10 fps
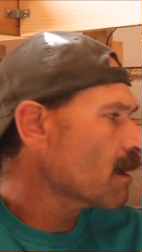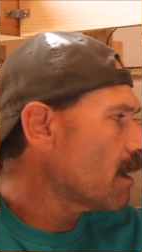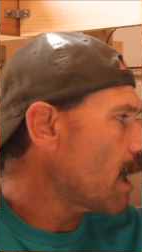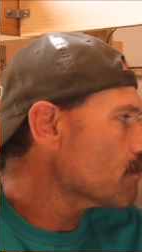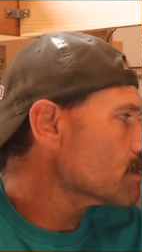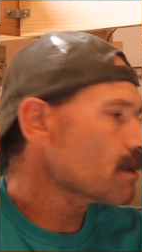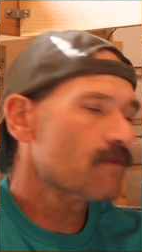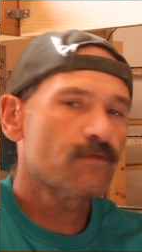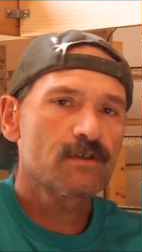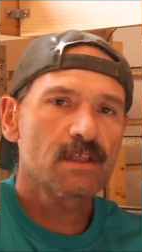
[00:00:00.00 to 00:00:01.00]
I was looking
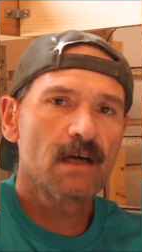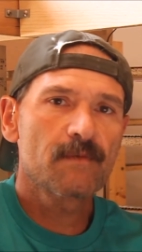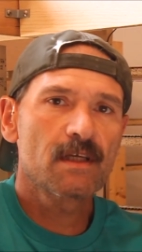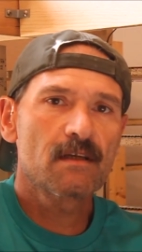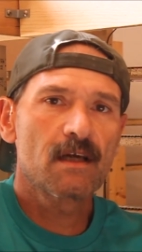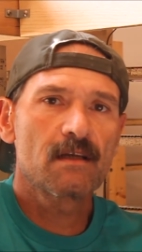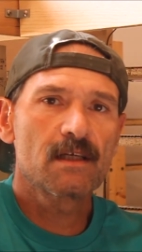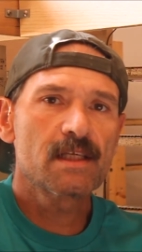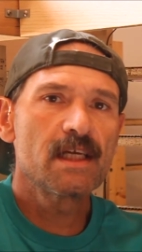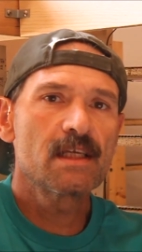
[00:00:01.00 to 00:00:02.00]
for something in
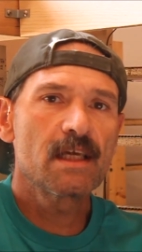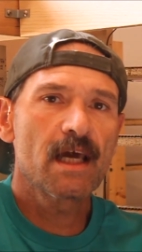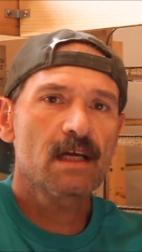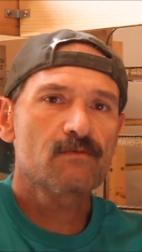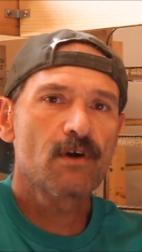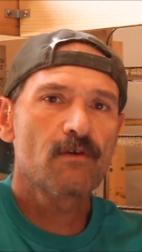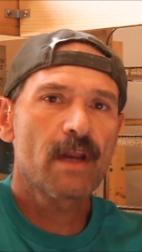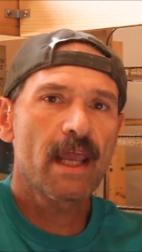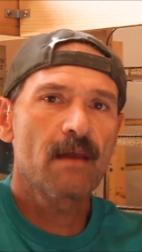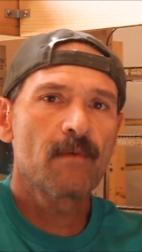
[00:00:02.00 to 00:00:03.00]
a TTX road
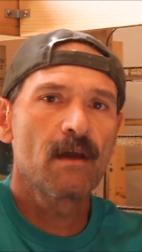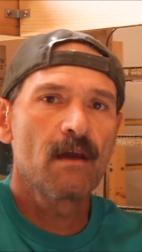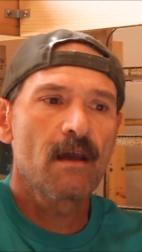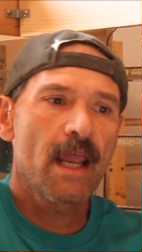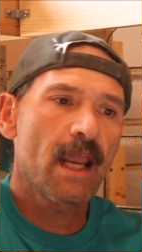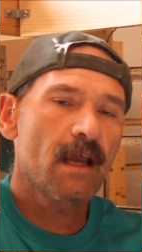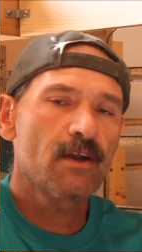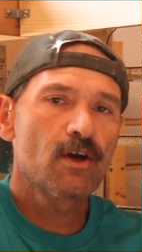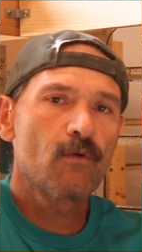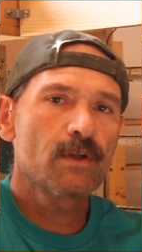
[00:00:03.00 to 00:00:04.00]
name and
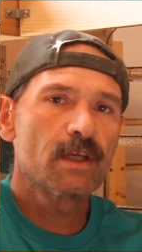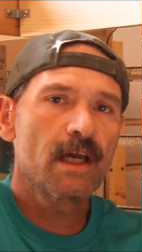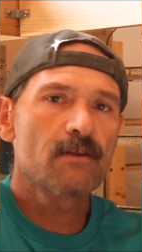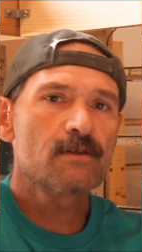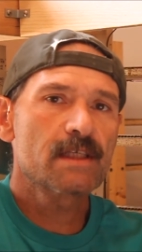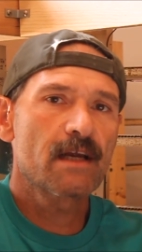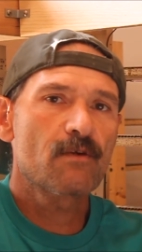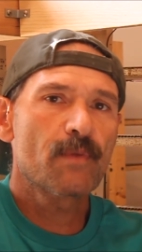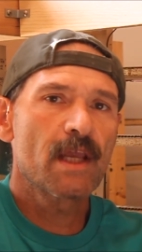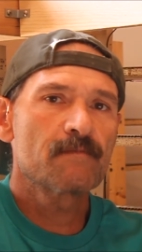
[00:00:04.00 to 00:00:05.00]
to go with the other center
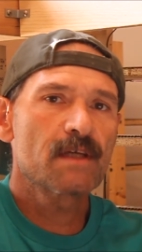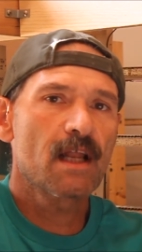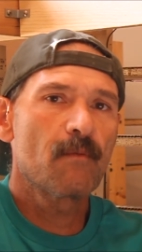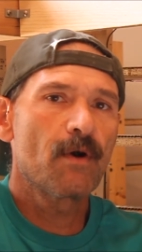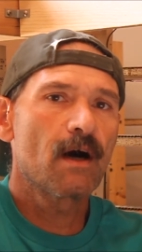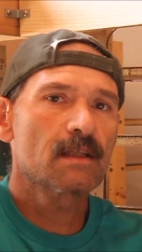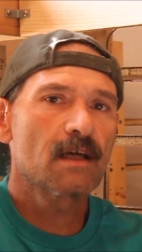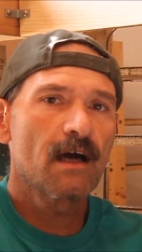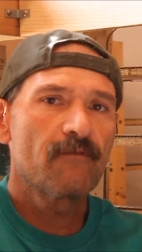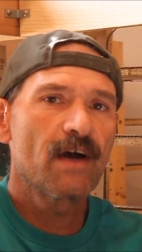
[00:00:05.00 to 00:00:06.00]
beams that I bought,
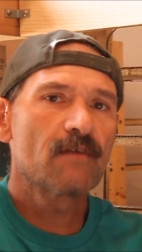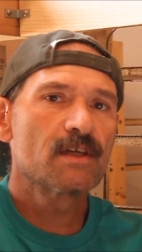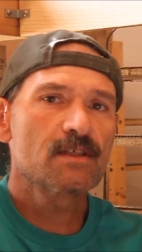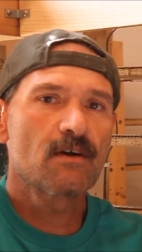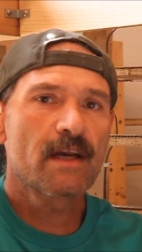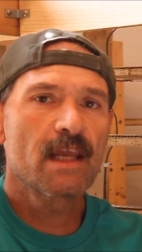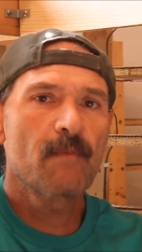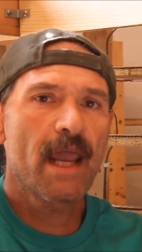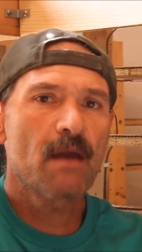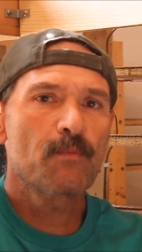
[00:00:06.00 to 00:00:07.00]
I found this on
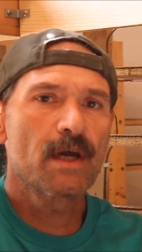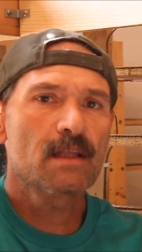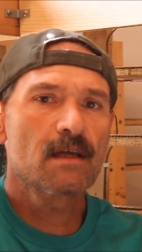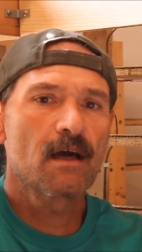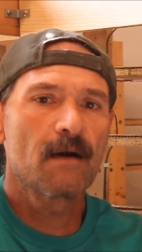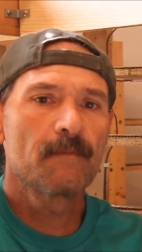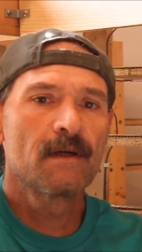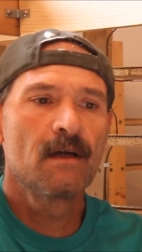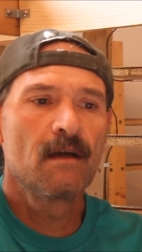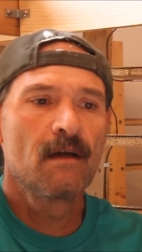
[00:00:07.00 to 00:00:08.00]
eBay and picked it up.
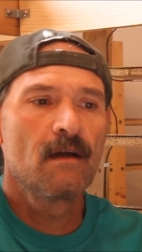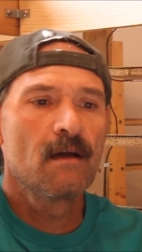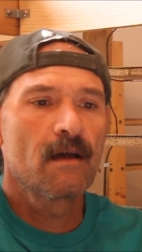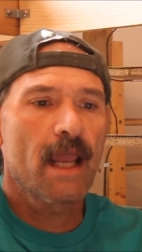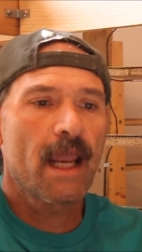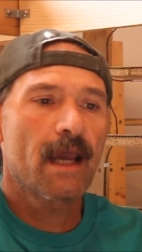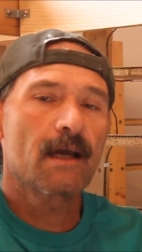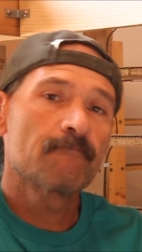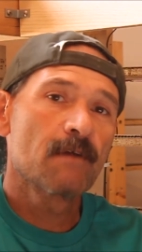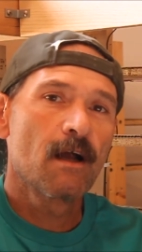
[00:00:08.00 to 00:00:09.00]

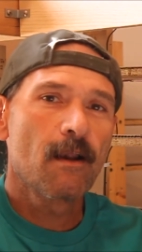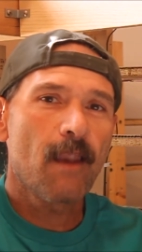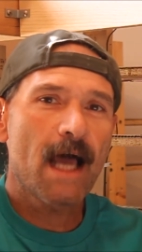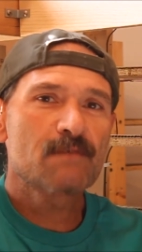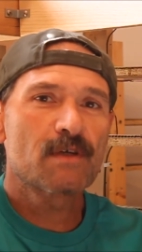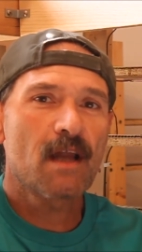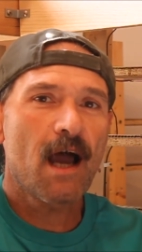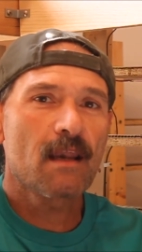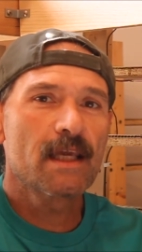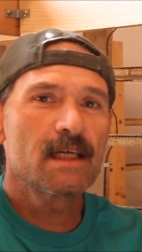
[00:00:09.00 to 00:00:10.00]
And last but
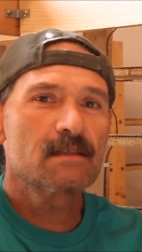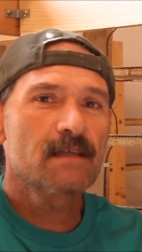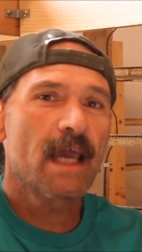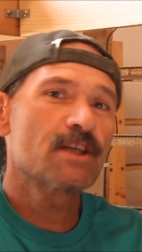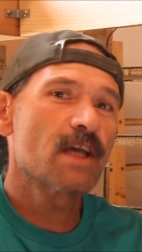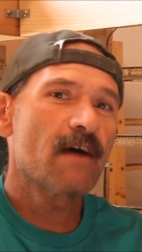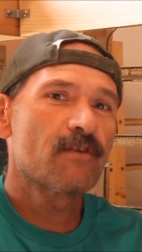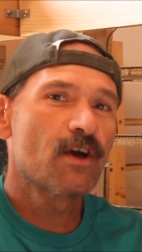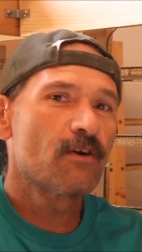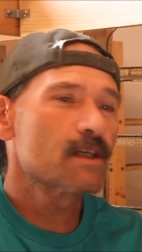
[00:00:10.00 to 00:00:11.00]
not least, in case you
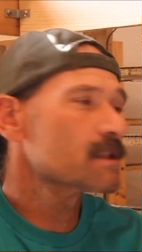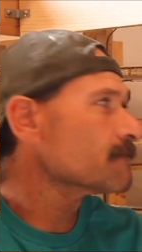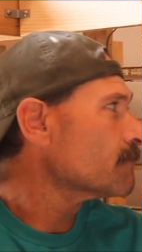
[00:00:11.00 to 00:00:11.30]
haven't noticed,